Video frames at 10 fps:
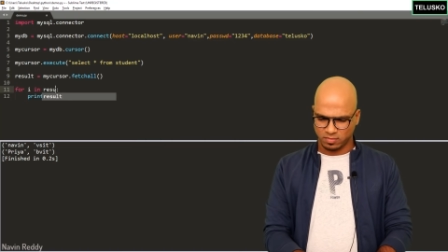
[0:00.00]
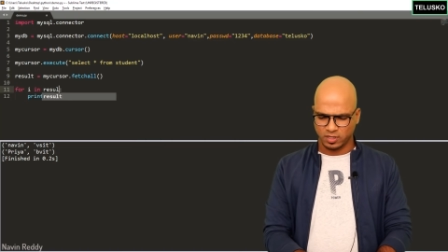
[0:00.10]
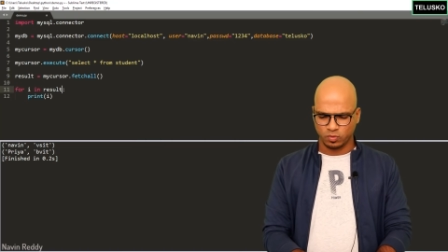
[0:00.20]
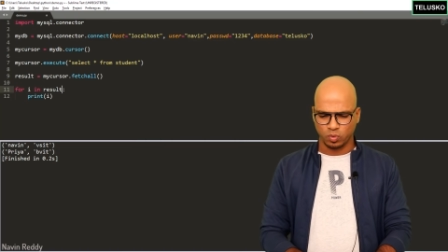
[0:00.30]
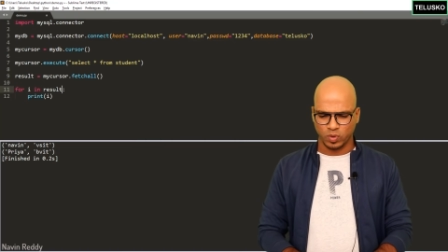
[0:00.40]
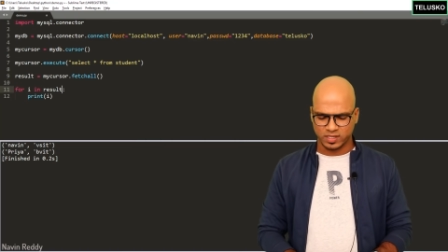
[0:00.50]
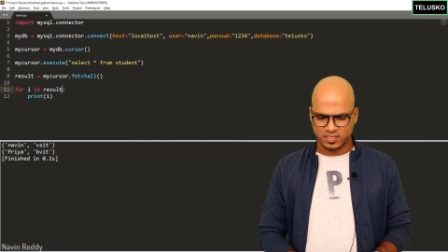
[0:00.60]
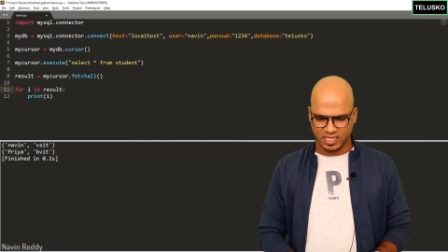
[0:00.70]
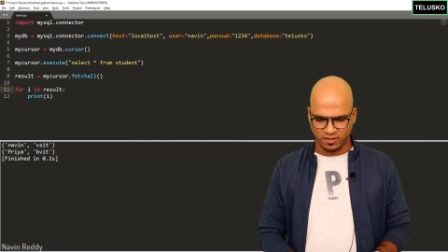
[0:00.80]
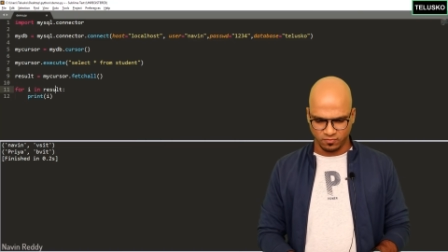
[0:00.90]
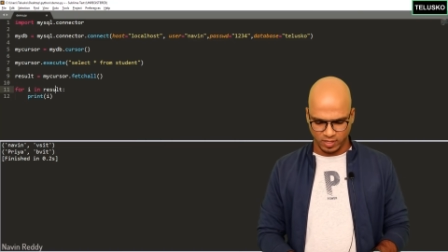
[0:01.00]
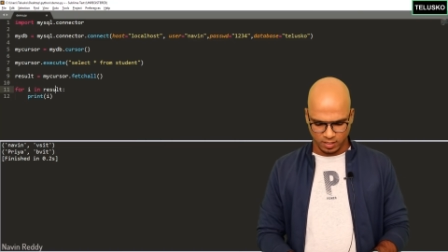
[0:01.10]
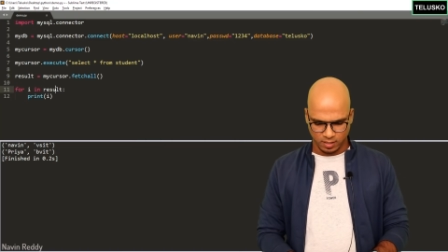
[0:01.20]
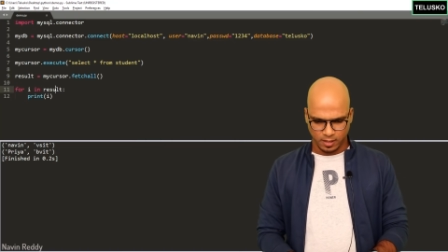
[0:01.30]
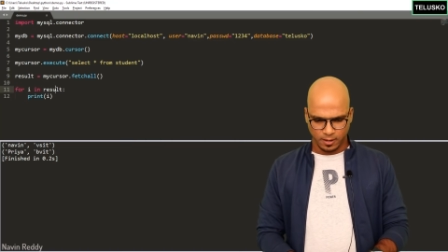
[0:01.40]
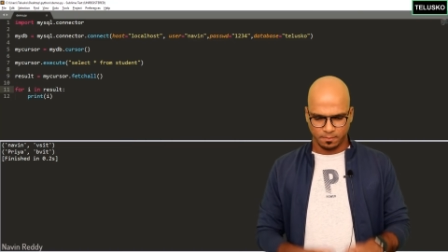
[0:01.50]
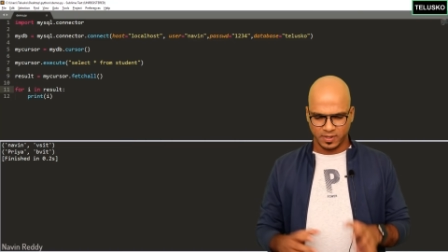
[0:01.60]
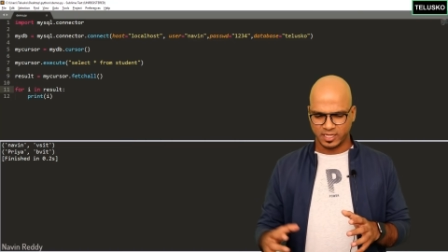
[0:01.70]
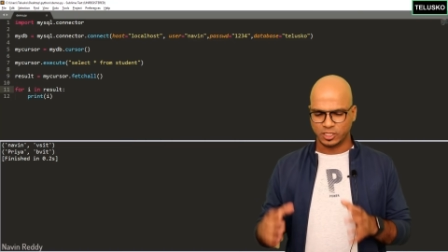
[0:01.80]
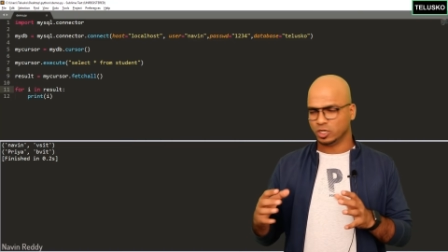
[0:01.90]
It will work the same way,
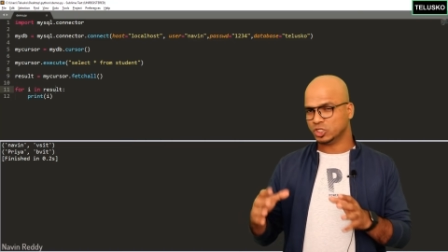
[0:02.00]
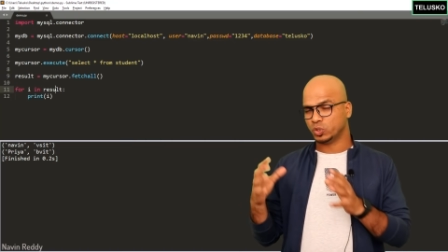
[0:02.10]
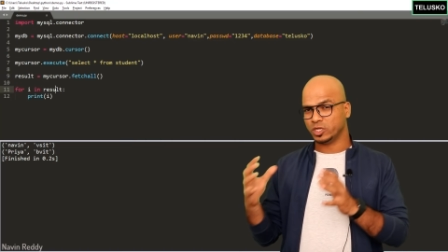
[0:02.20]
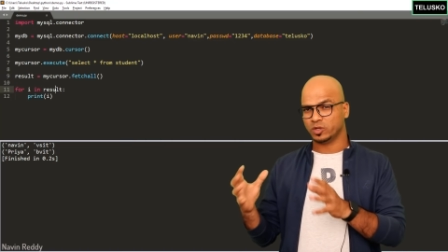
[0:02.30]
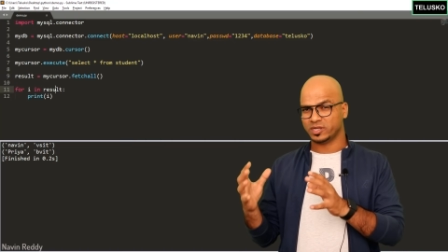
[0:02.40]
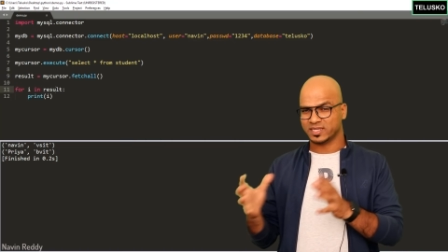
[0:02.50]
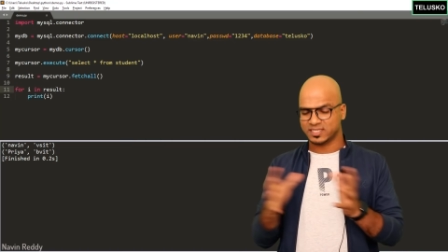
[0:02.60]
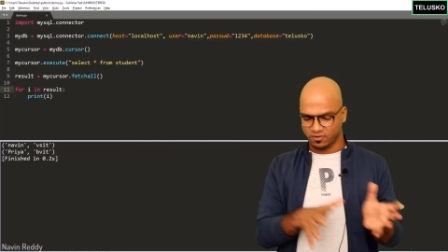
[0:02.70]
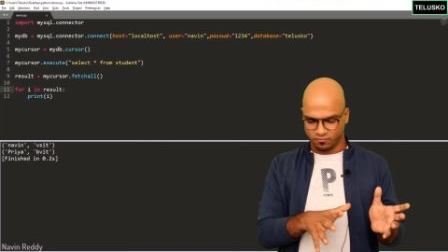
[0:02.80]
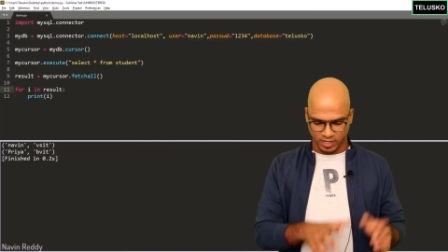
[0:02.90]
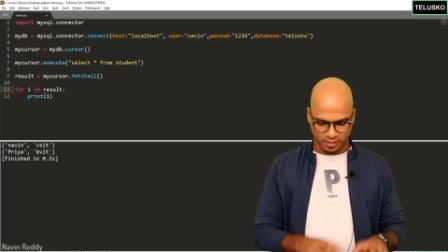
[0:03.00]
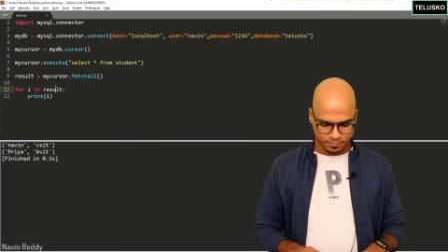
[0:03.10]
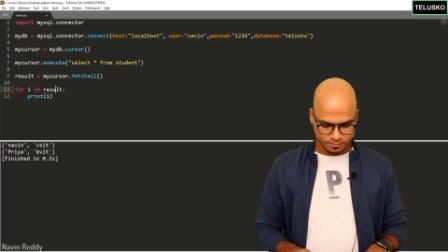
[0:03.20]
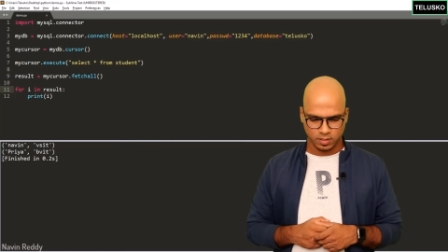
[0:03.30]
but then you are storing your data somewhere.